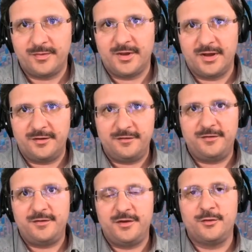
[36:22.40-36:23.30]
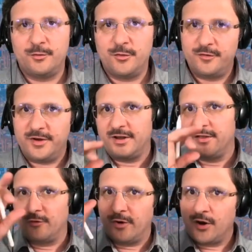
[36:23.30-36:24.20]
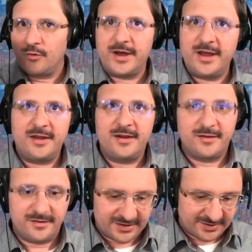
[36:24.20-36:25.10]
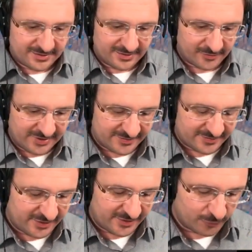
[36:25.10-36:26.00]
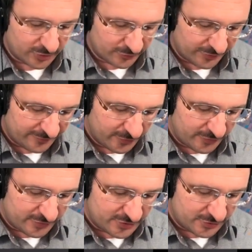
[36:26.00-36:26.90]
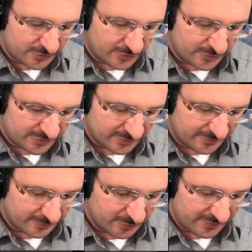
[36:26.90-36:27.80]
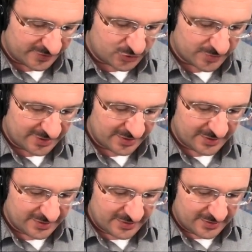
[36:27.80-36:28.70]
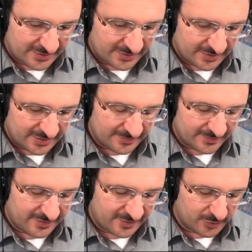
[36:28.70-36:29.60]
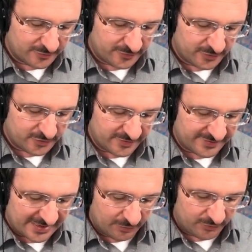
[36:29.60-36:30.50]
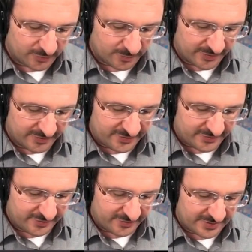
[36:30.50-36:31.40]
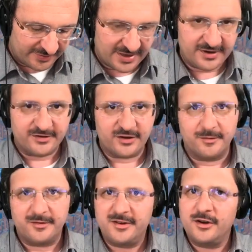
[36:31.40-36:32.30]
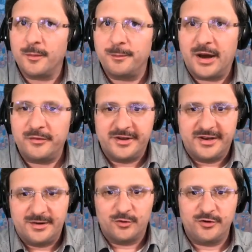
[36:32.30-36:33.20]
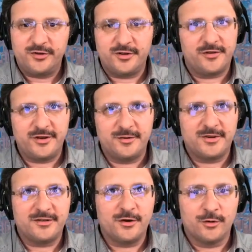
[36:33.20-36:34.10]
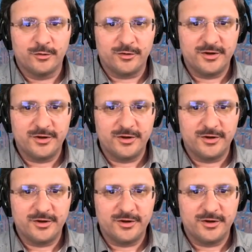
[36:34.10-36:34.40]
If you're moving in the wrong way, then Green's theorem would refer to, so if you're moving this way, the theorem would refer to this outer part here, and that is obviously not bounded anymore, so the theorem doesn't hold.